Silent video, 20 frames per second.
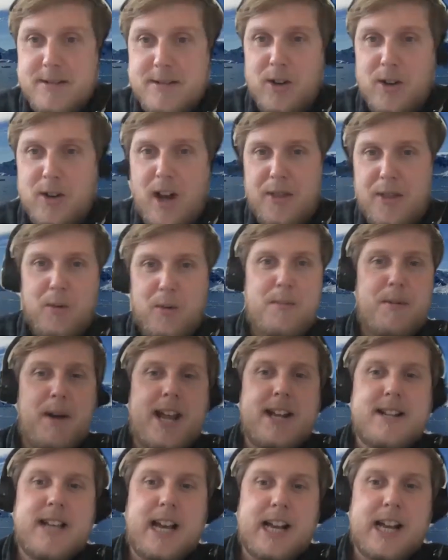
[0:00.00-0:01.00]
So I thought we
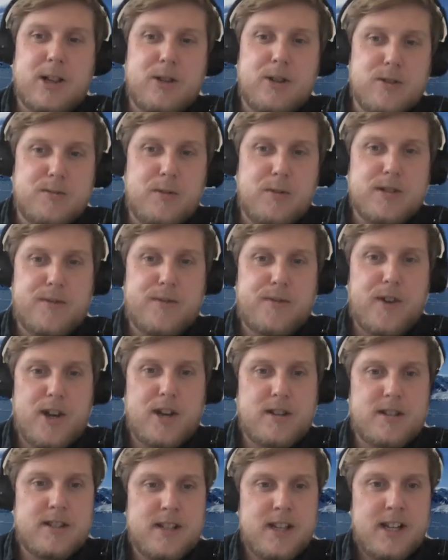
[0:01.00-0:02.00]
better tackle those ones
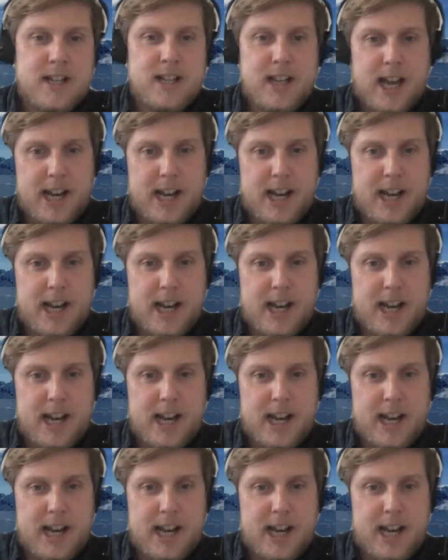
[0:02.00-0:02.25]
first,